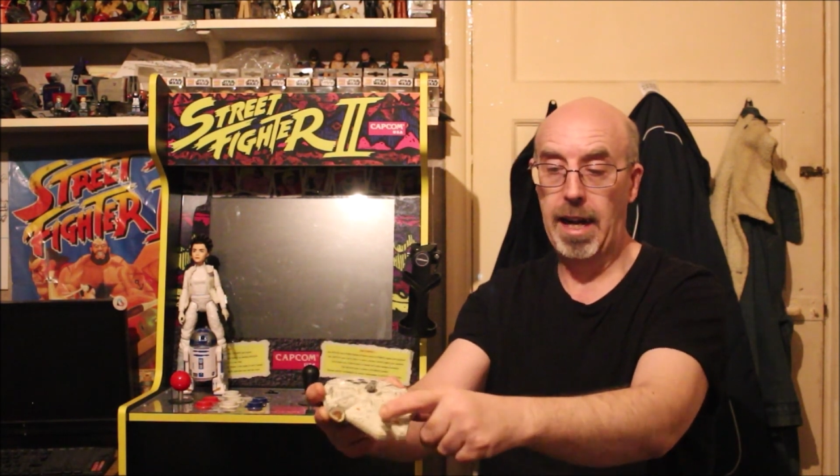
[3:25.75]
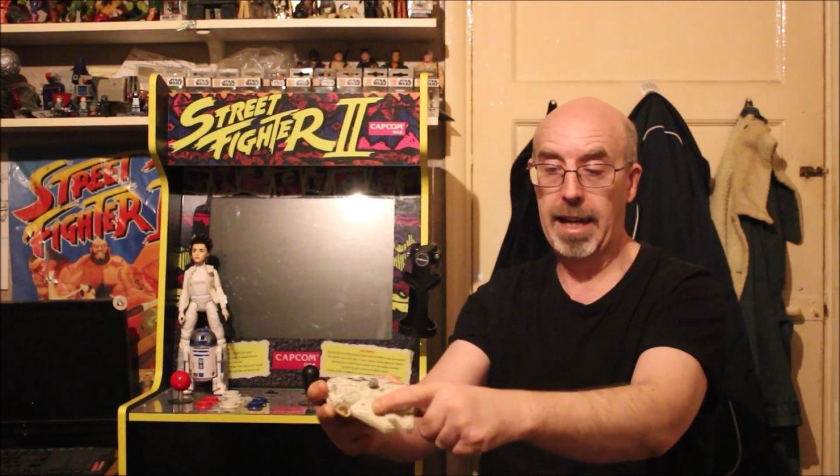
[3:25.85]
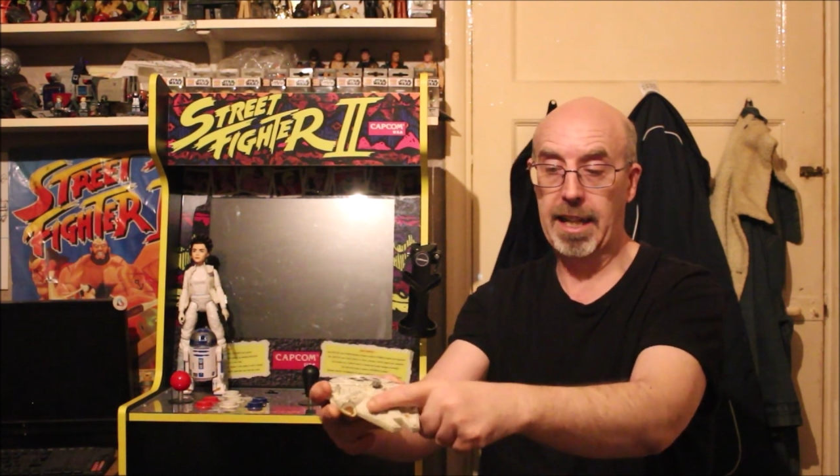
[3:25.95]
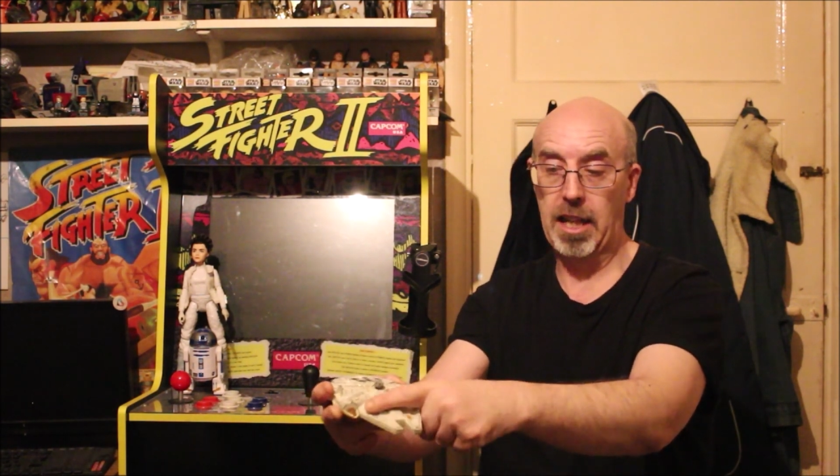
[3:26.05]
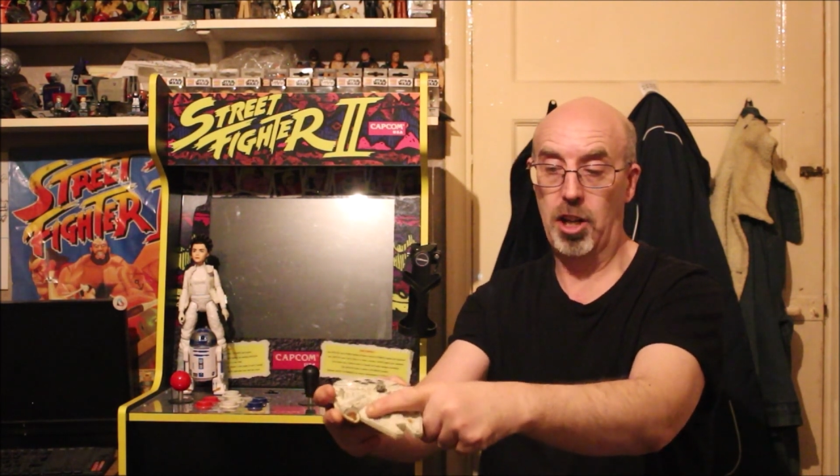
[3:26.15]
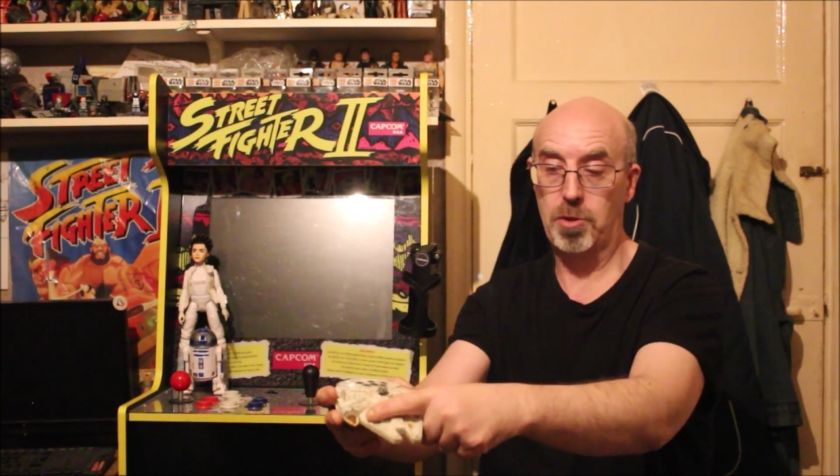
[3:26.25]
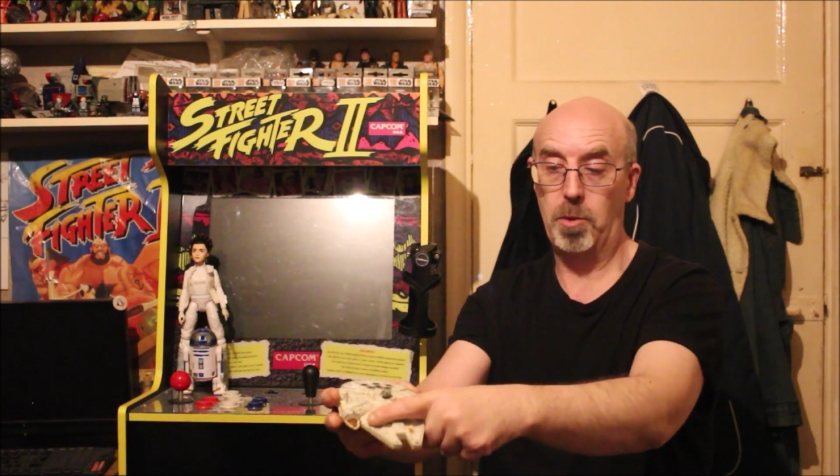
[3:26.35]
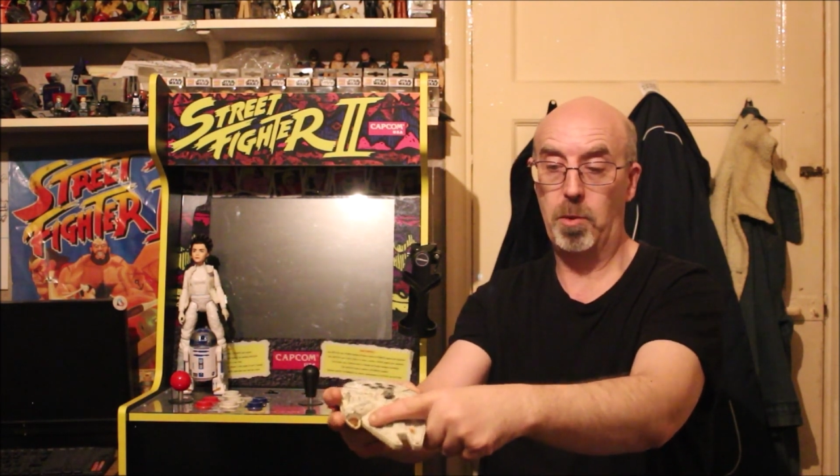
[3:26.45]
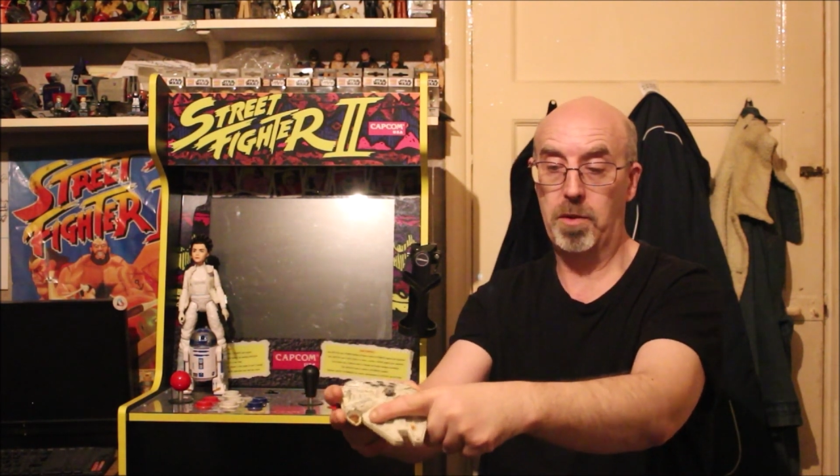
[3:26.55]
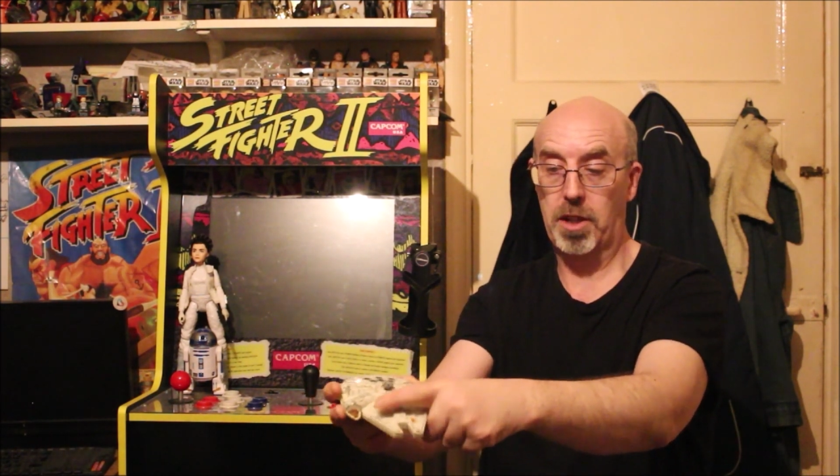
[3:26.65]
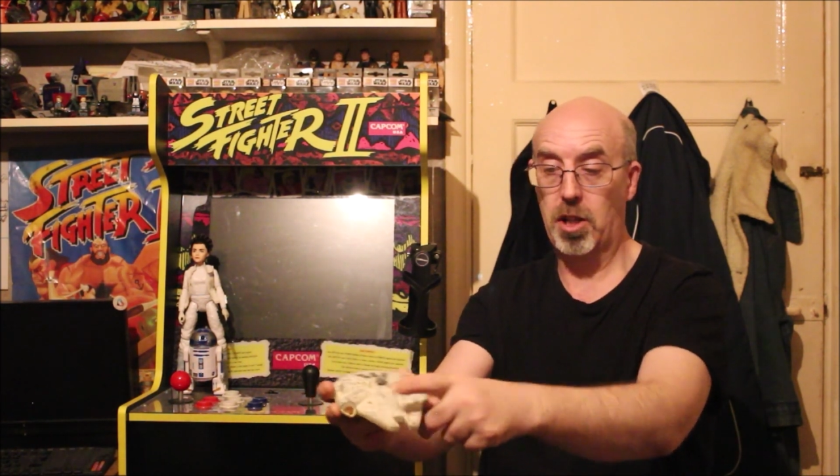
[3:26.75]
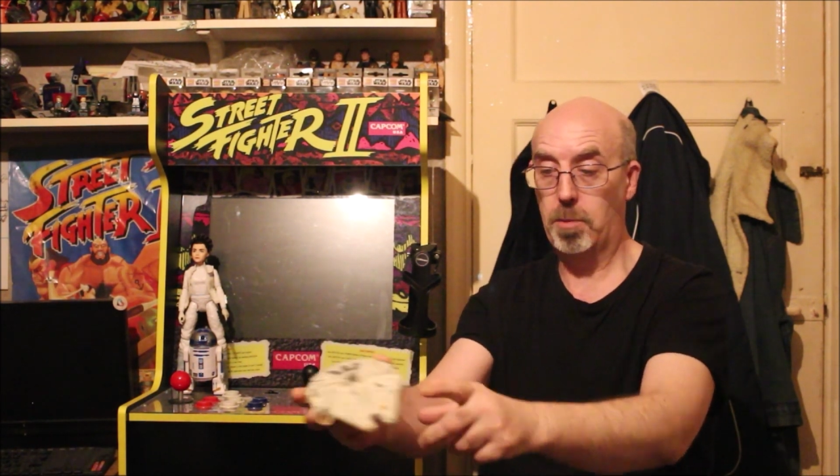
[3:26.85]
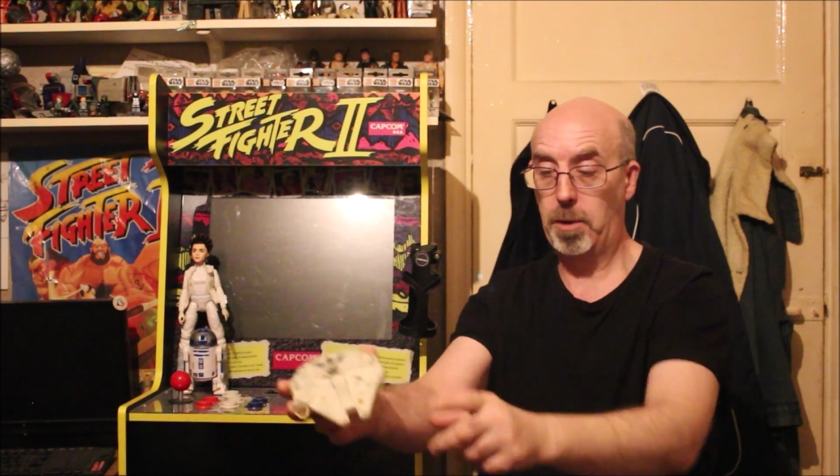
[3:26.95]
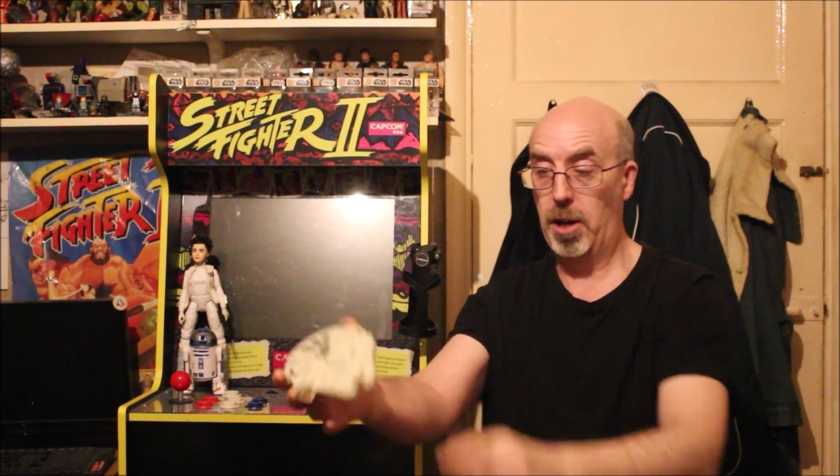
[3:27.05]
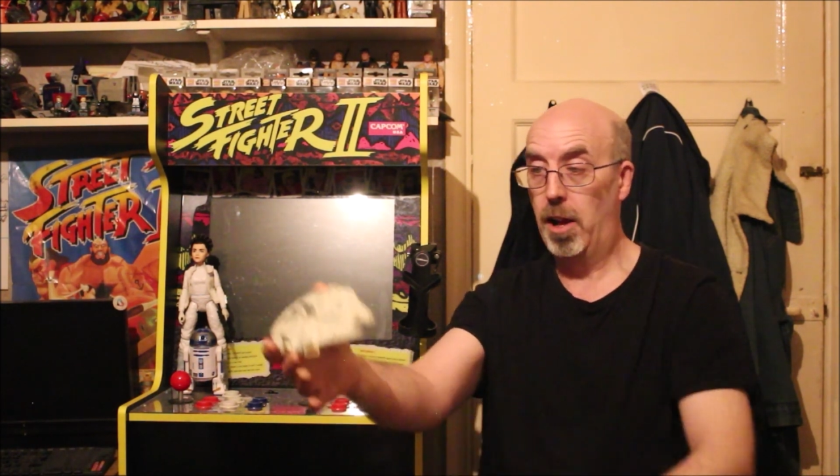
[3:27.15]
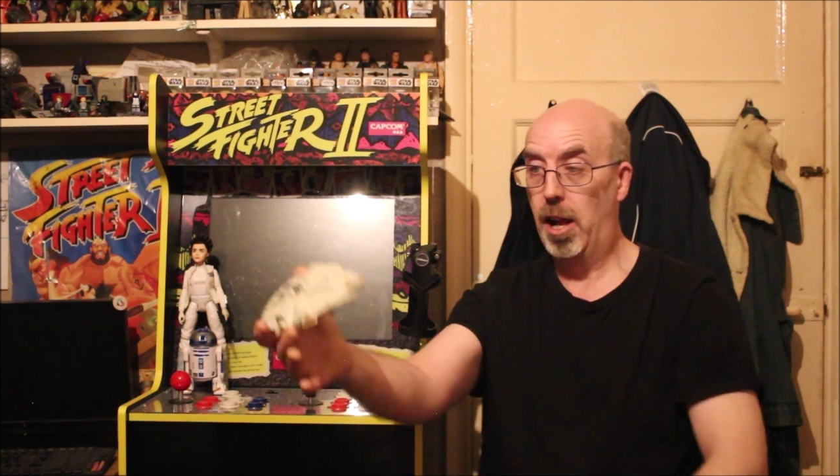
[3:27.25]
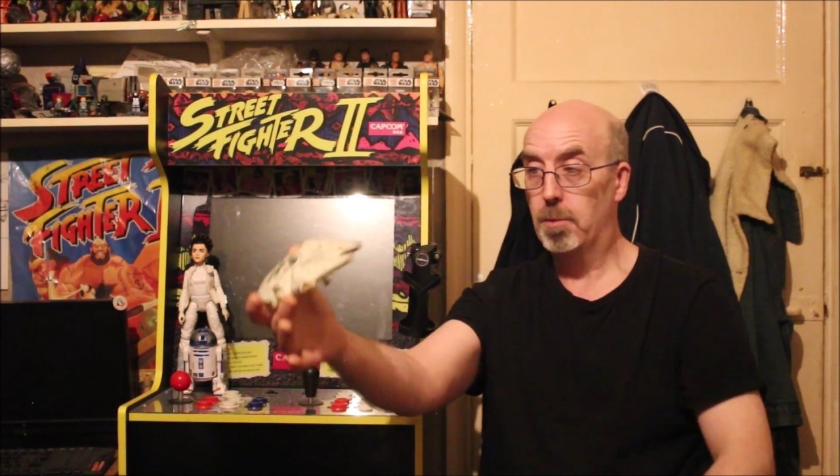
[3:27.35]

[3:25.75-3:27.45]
and a glass with the cockpit.